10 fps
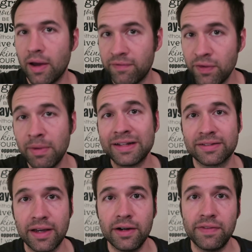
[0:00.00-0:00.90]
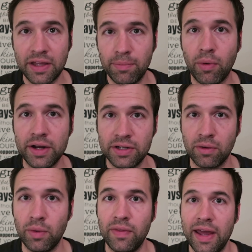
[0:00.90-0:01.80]
A few minutes later, if you keep
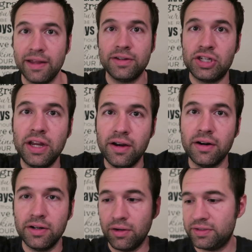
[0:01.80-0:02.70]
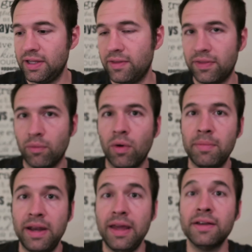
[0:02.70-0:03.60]
watching, when they cheer, you see that the
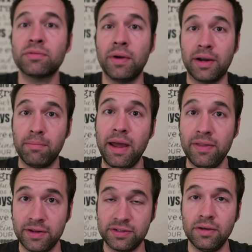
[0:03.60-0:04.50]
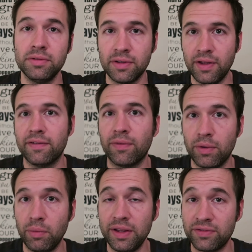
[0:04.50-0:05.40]
woman is wearing a bathing suit. So
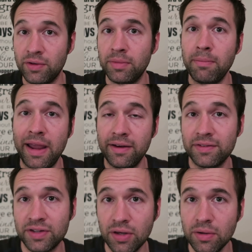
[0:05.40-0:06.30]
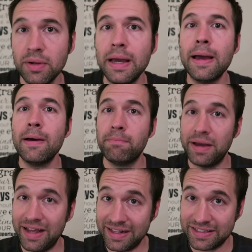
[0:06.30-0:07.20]
therefore, we assume the man is too,
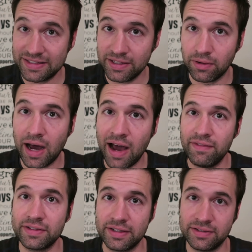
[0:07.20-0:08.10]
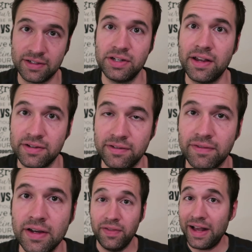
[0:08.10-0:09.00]
but it's still obviously
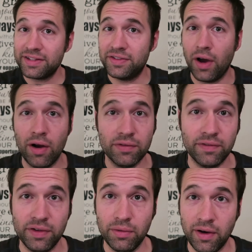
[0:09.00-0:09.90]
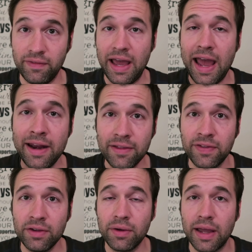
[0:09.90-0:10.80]
suggestive. That's the overview of
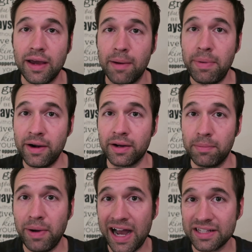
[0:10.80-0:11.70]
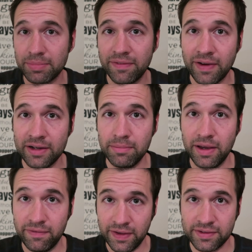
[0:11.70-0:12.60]
anything a parent could possibly find to be
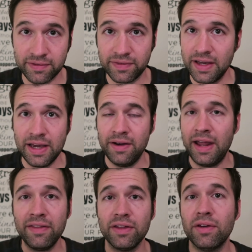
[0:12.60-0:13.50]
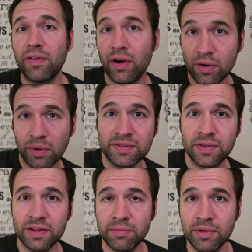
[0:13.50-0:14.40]
offensive. Now that you've heard what's
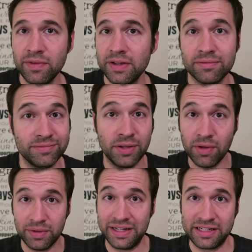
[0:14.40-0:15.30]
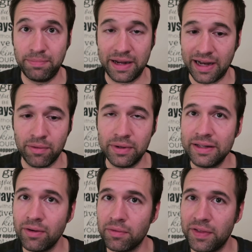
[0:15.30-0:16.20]
in this movie, you know what to expect. I
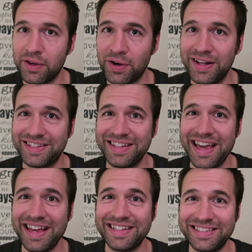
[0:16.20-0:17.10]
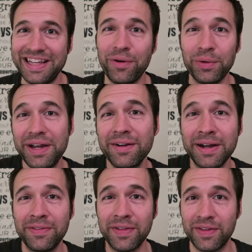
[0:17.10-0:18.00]
really don't think you're going to see or hear
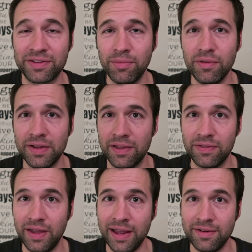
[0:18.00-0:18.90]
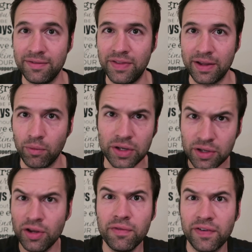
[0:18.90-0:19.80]
anything in this movie and, and think, well,
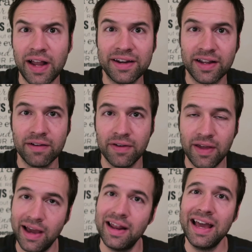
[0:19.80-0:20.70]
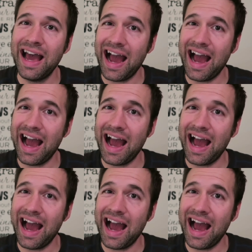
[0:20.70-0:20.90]
you forgot to cover that.